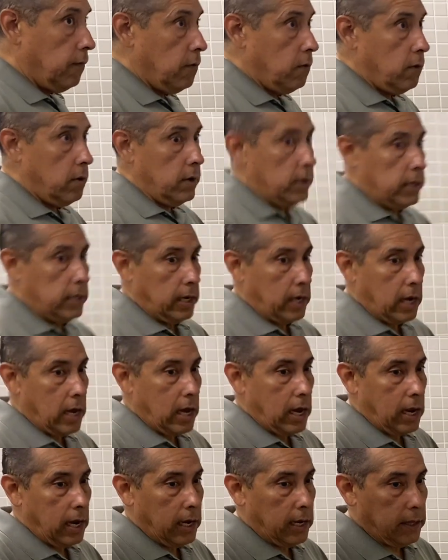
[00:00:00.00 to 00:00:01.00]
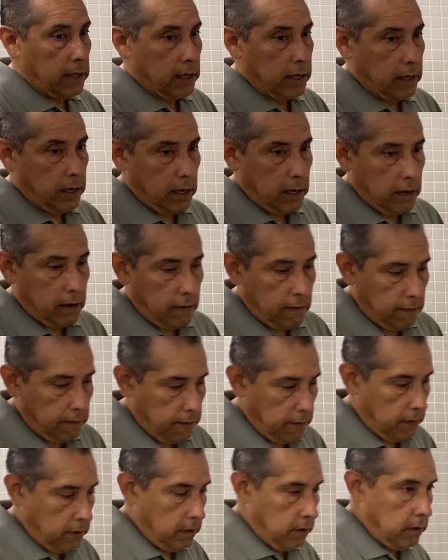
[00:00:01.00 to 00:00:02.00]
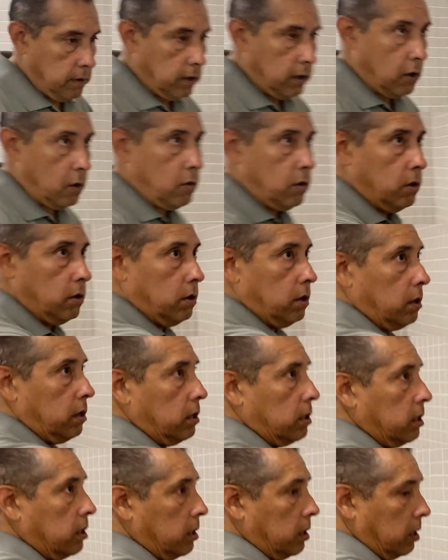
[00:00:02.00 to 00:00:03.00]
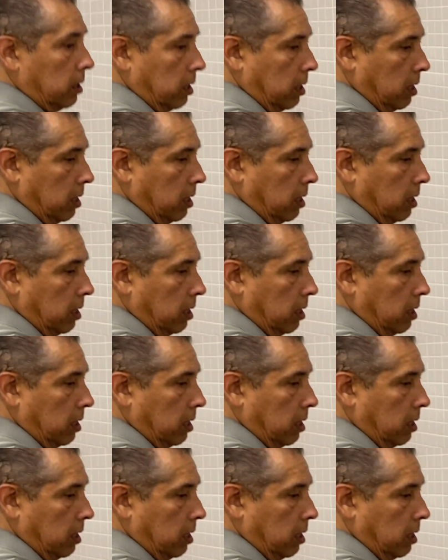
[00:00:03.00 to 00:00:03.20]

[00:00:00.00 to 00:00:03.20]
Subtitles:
for is the height of coat hooks.